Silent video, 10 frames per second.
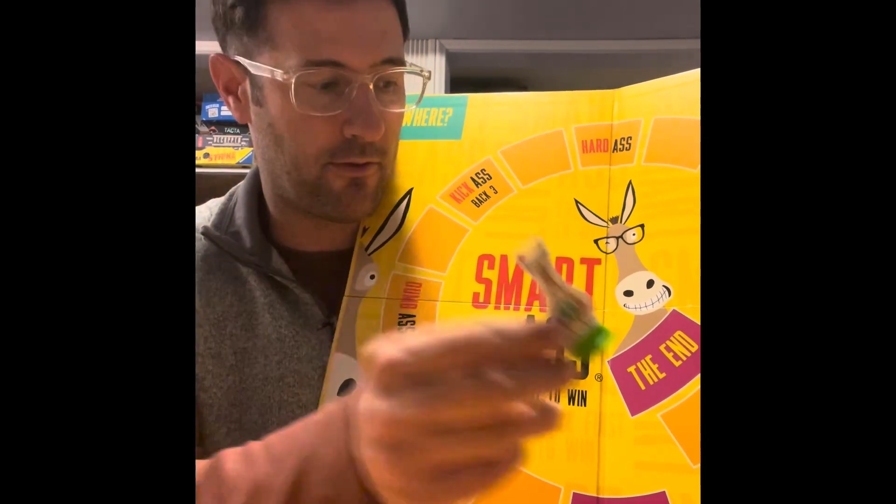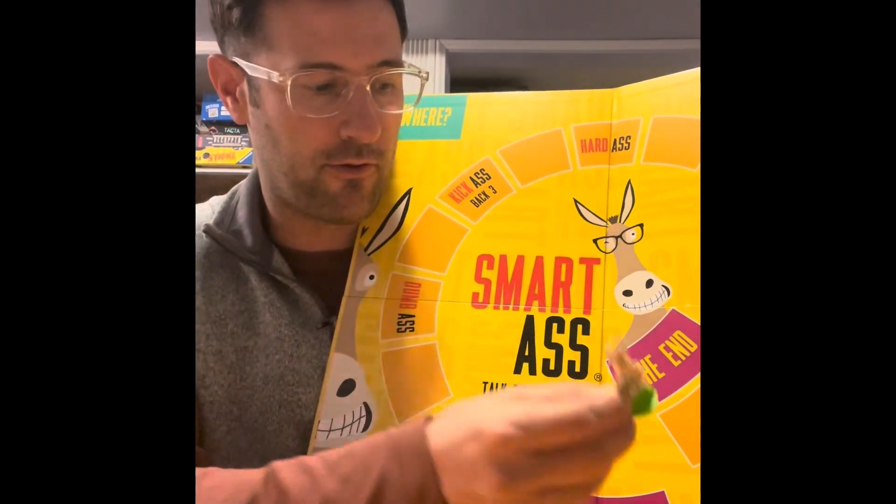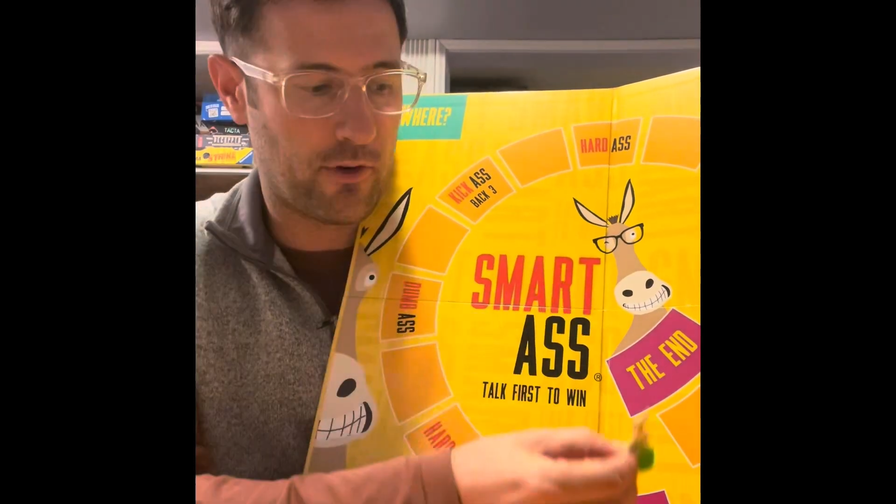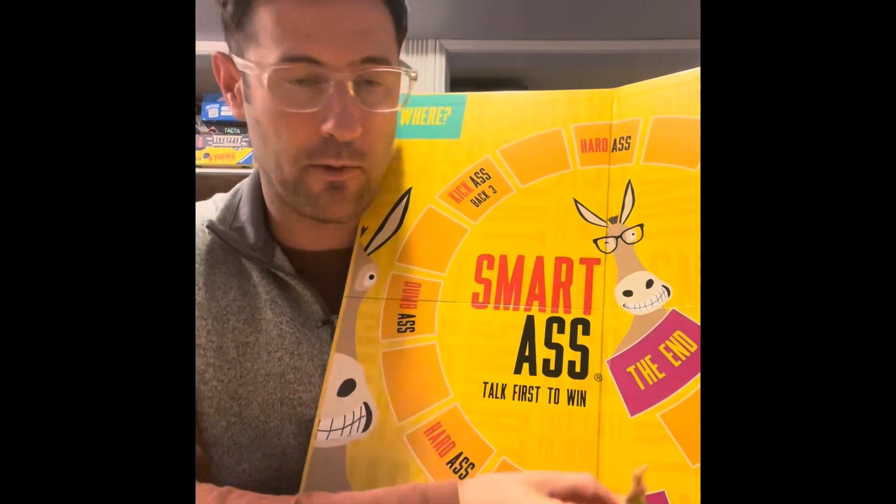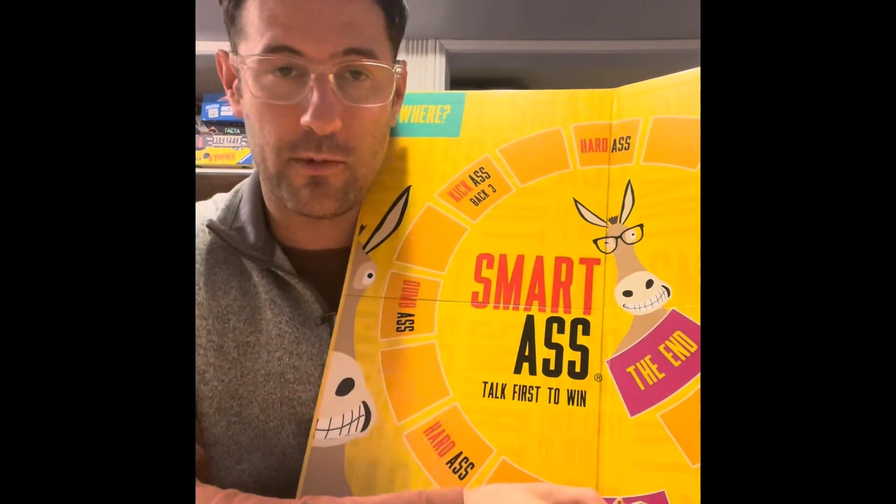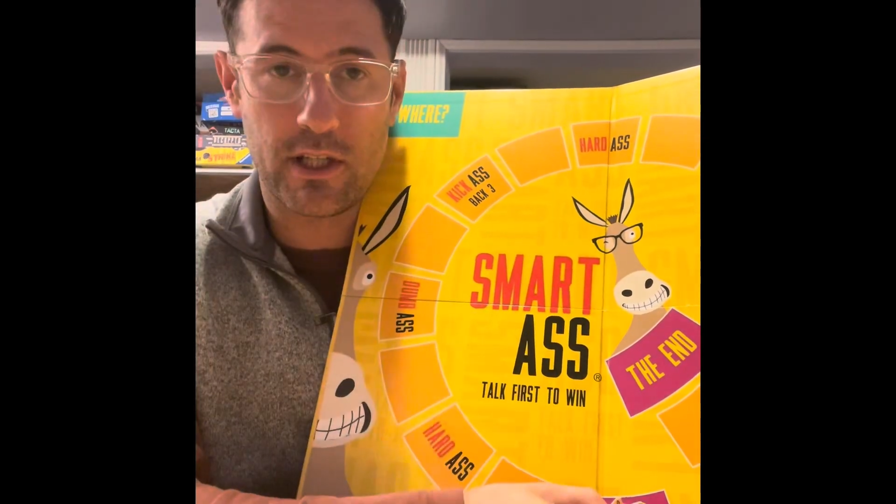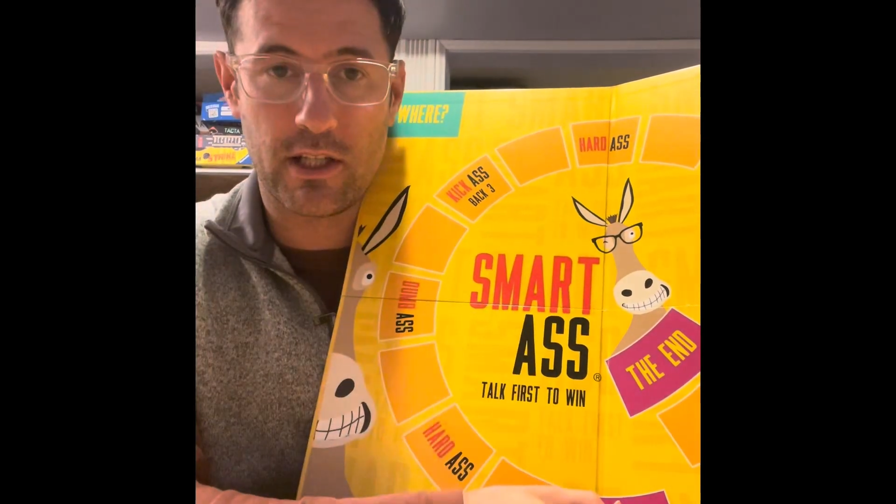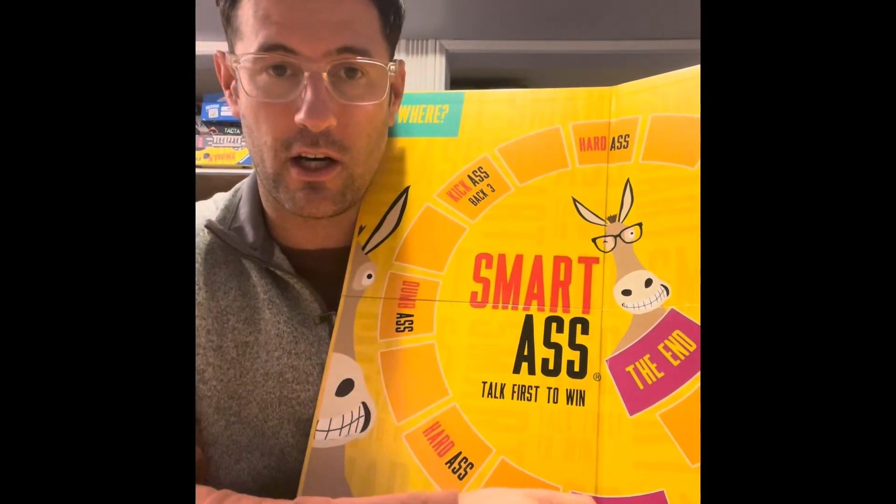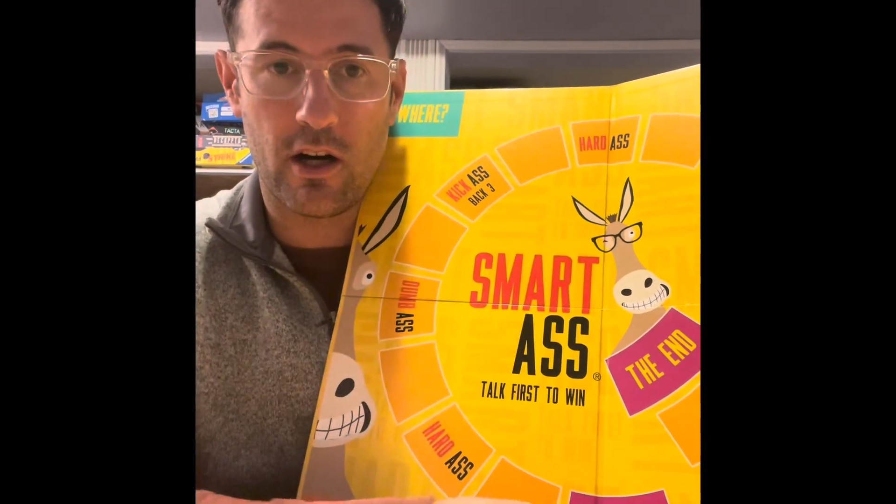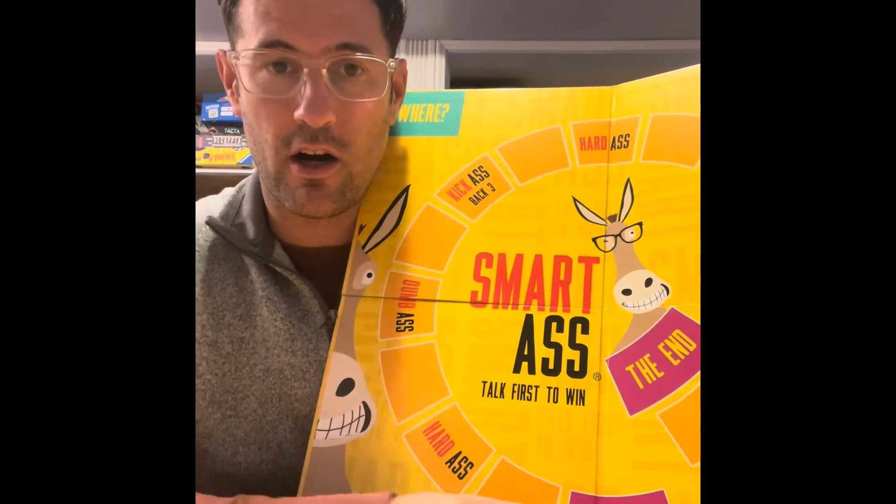from the
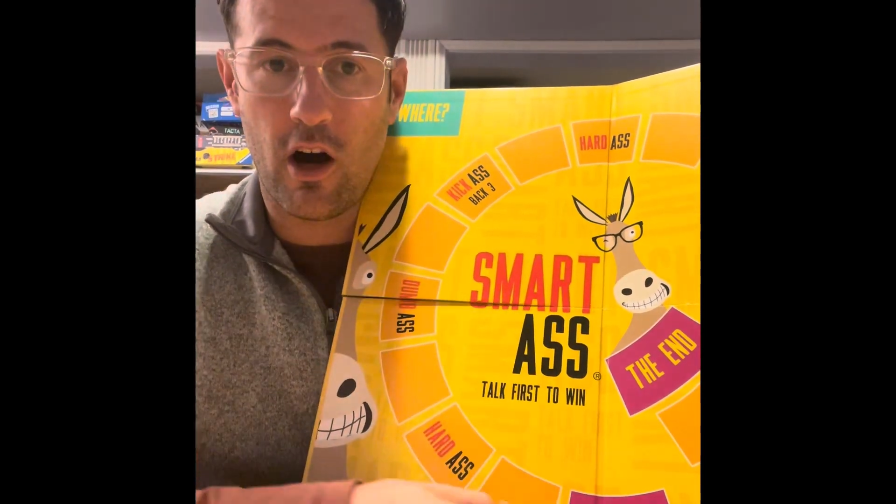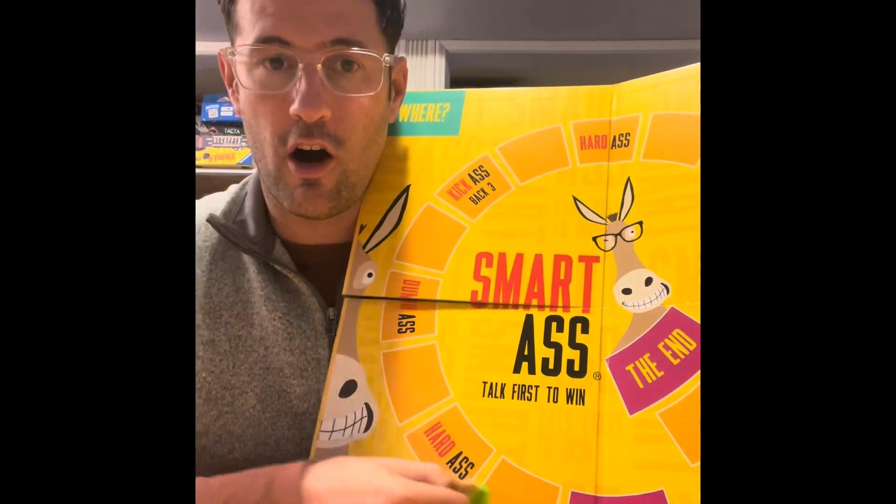start